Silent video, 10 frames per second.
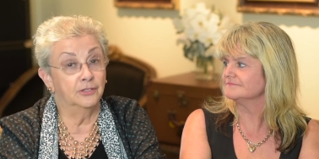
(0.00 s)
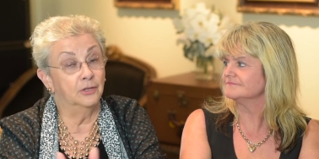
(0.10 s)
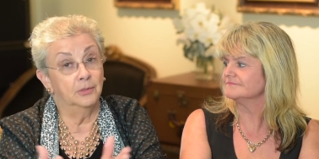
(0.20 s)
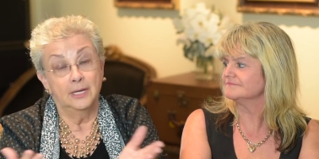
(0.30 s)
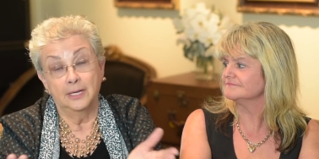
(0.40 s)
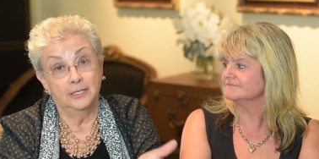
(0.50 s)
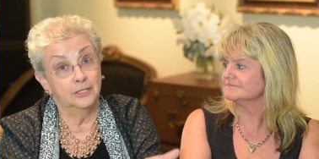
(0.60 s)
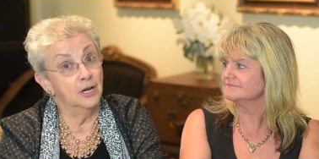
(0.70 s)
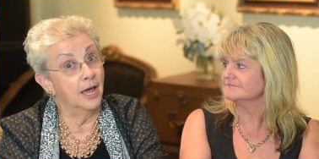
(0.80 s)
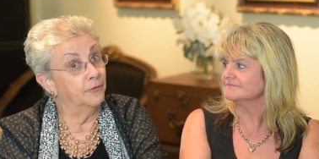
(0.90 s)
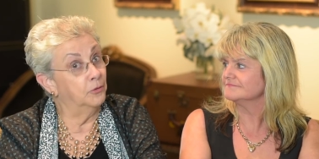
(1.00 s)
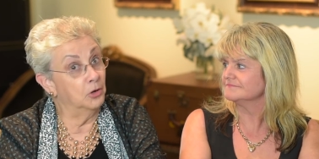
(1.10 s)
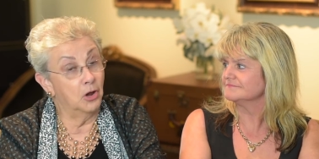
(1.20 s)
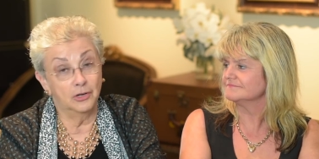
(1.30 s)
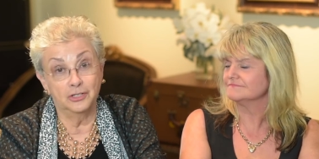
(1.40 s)
Speaker 1: so it's not
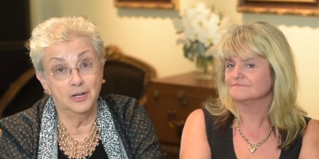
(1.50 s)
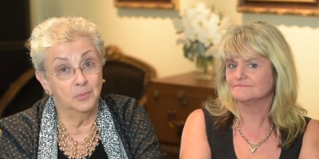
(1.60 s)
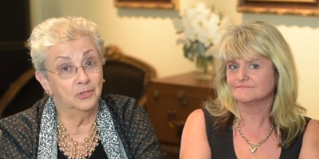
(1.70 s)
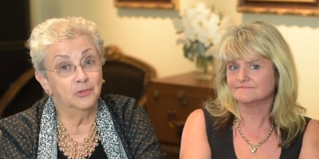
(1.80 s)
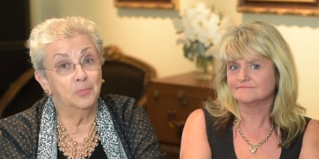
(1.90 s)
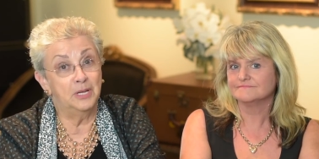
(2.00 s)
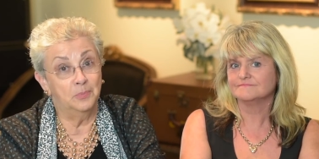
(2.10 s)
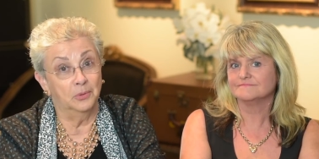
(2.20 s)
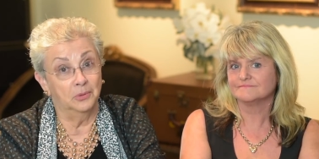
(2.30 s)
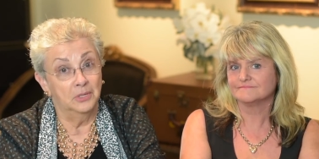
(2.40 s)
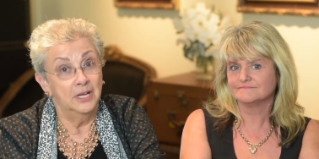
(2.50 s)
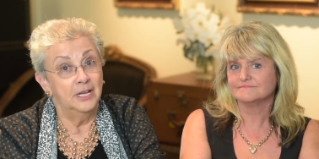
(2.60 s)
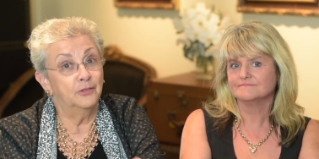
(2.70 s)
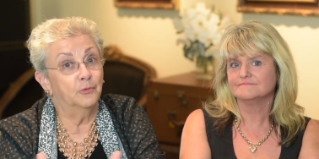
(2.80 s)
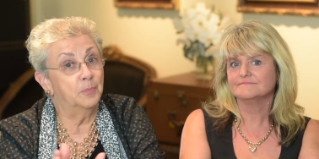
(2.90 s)
for large numbers of people,
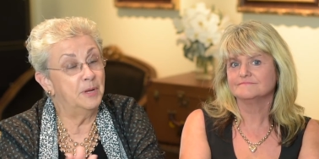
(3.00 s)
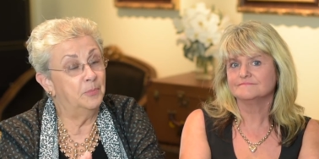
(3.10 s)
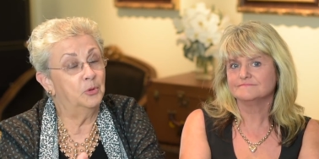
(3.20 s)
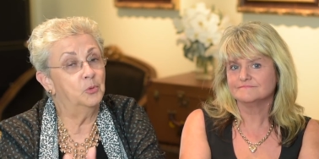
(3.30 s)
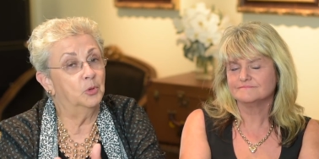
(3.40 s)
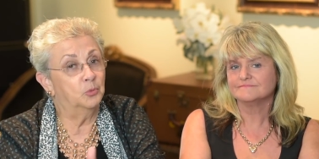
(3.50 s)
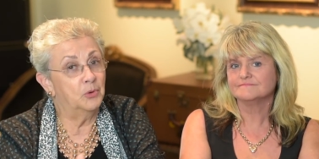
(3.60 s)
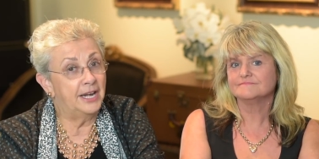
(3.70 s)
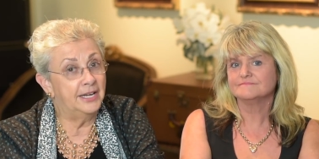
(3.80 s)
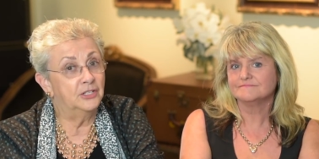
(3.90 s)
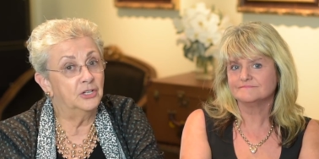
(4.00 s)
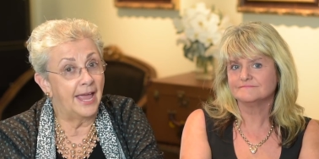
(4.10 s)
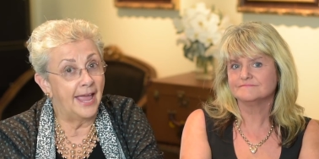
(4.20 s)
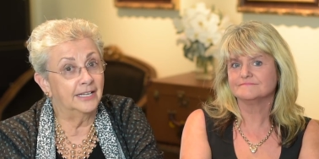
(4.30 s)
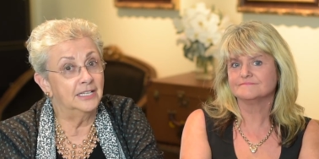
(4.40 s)
it's for people who are ready
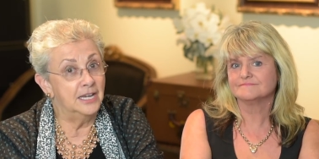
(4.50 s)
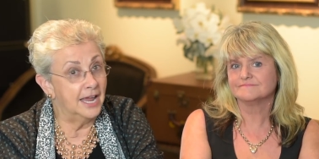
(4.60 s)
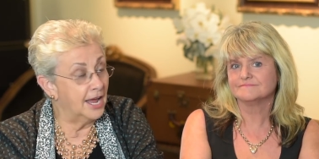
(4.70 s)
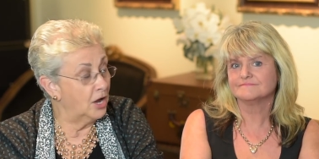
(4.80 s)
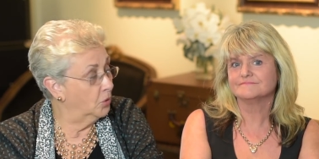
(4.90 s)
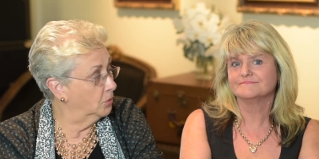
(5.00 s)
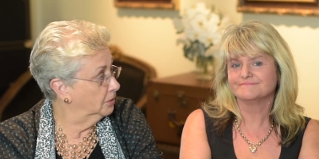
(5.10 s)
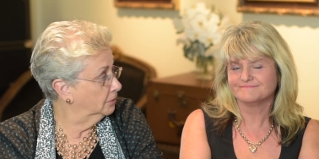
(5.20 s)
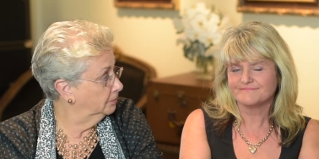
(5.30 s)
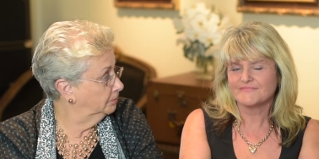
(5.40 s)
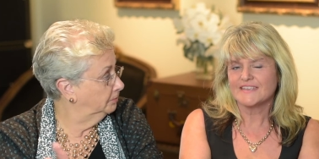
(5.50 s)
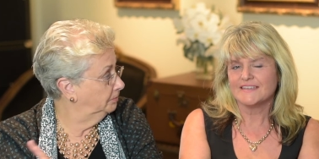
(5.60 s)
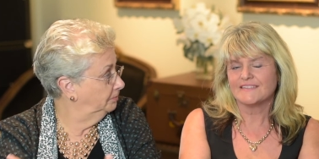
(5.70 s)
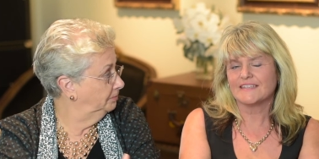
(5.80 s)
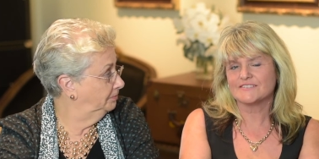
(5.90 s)
to act now.
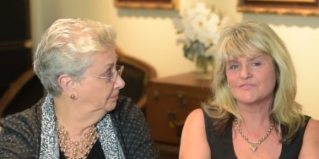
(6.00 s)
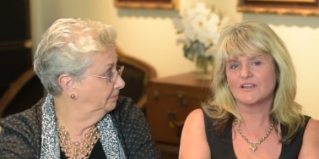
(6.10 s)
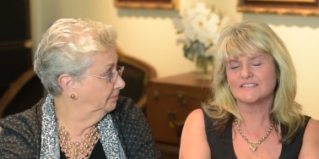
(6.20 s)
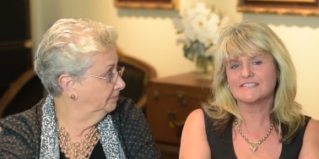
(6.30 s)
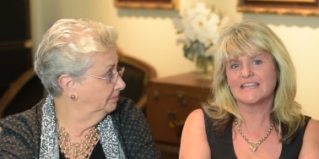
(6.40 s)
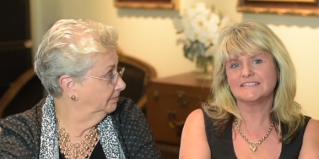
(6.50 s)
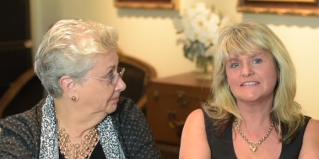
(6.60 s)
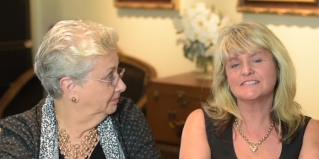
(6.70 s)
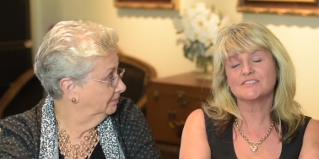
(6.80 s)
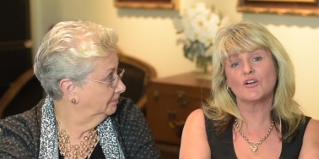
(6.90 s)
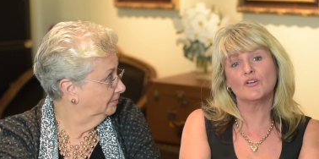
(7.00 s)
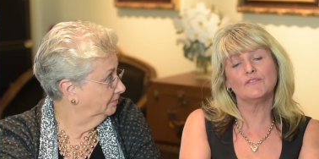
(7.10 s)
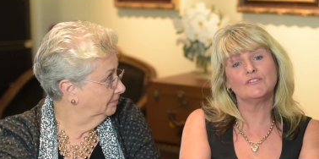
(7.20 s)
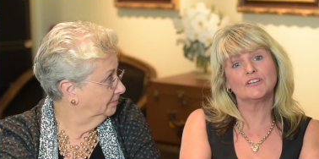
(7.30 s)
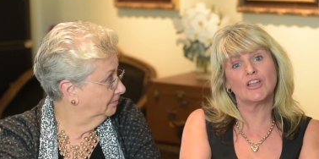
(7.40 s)
Speaker 2: That's right, Sandy. So
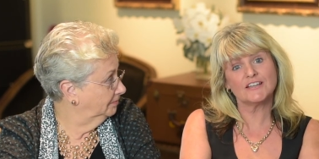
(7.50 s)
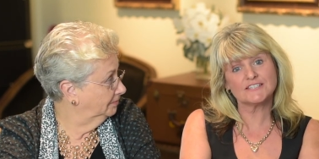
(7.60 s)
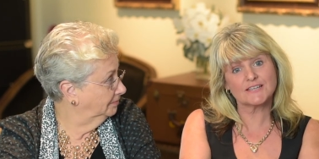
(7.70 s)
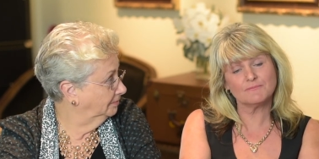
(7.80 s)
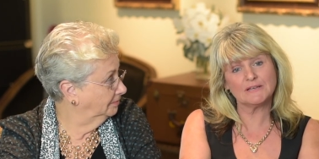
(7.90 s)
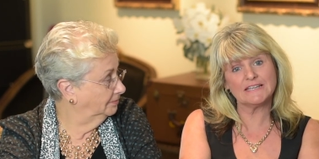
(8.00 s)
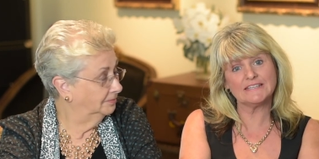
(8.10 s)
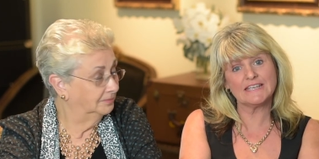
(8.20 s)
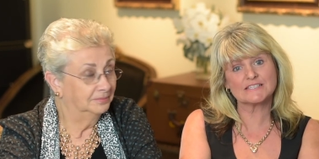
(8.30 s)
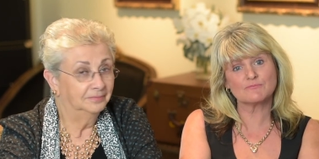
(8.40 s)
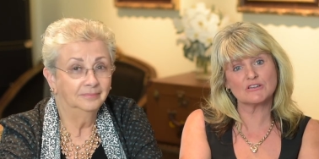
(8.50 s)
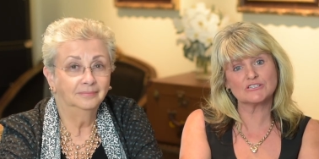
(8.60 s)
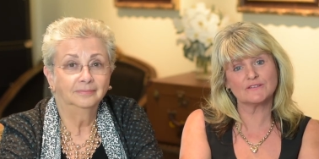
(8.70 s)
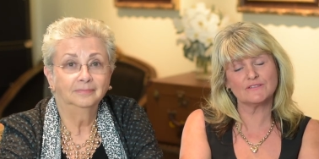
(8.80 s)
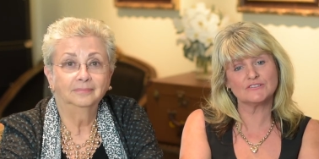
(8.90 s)
if you'd like to complete the
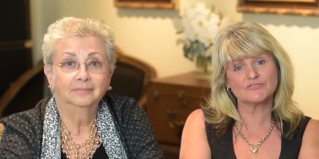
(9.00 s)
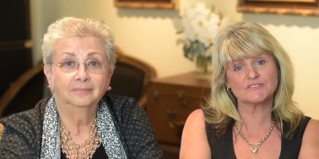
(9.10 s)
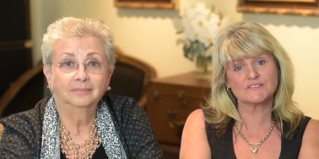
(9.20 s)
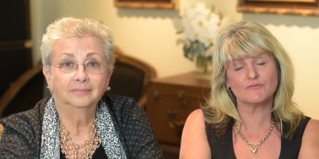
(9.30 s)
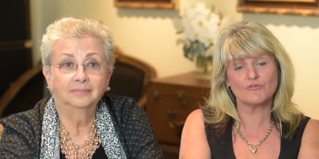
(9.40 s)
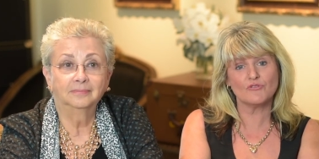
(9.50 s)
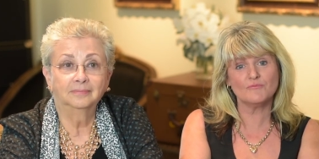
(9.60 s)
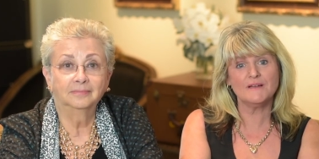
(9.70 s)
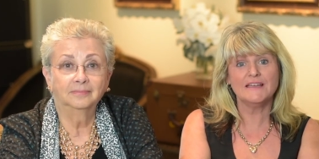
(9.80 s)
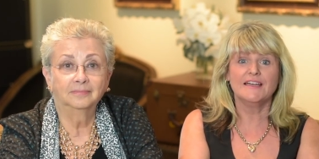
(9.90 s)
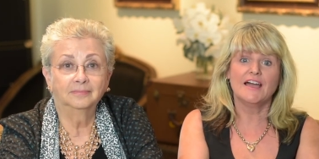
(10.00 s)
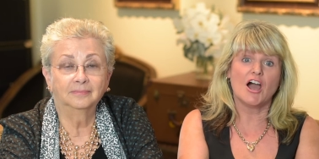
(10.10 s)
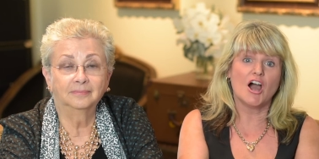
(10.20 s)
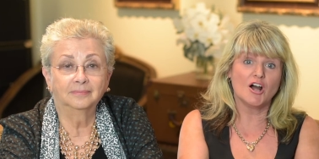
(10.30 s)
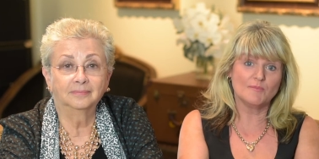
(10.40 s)
expression of interest form,
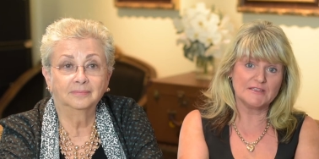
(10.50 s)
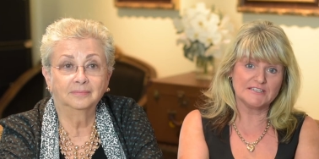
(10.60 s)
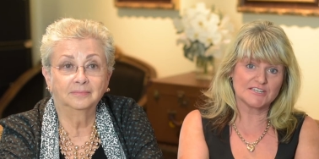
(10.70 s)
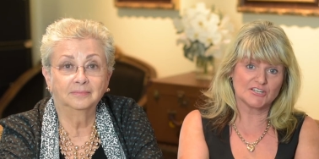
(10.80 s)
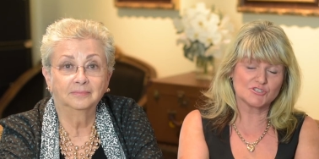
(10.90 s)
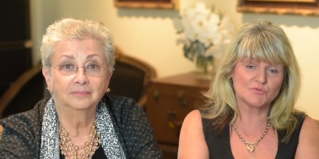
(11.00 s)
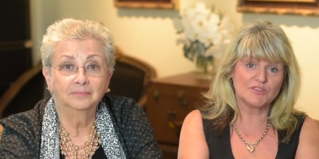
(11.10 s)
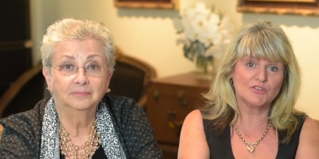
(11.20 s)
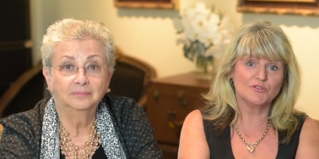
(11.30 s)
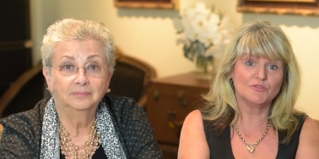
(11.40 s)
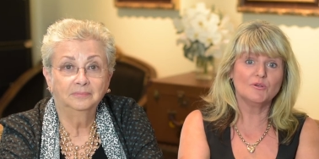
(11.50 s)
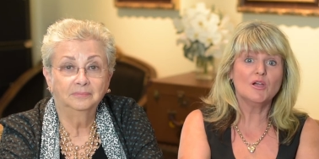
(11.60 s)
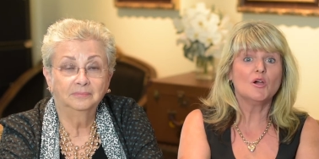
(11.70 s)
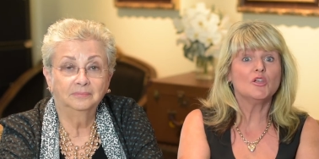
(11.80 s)
I'll be in touch with you